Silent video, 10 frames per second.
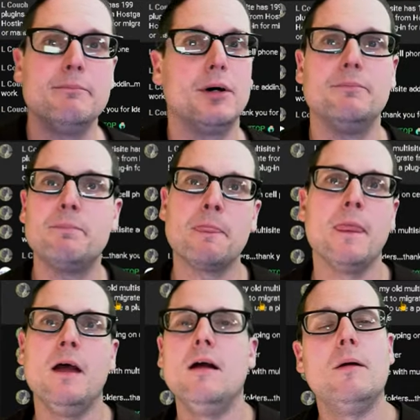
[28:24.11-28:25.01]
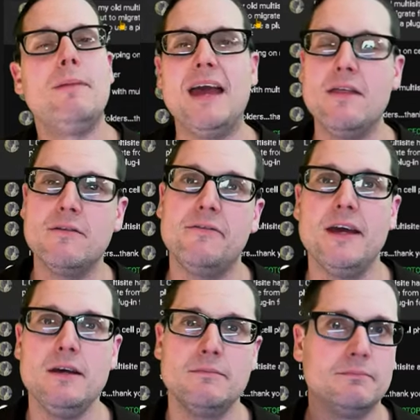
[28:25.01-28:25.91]
But pay the
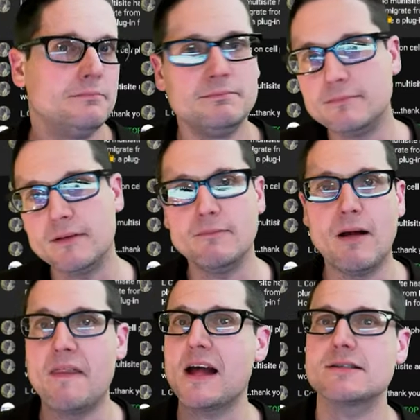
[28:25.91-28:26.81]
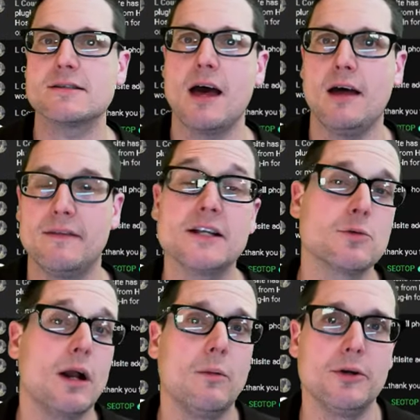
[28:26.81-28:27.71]
fee, and that's that. That's
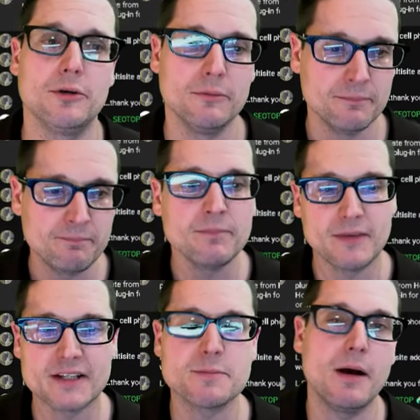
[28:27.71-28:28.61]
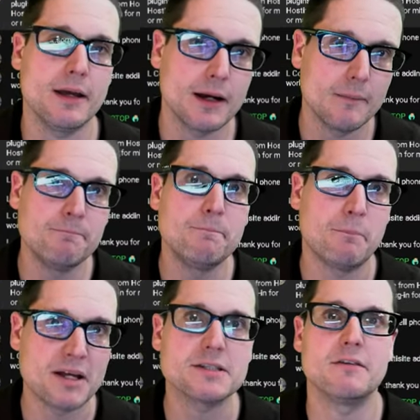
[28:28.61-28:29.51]
what I would do. That's my
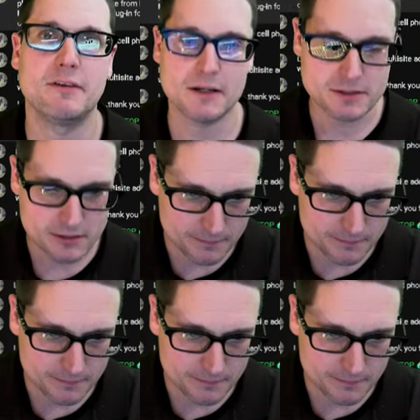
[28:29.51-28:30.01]
best advice.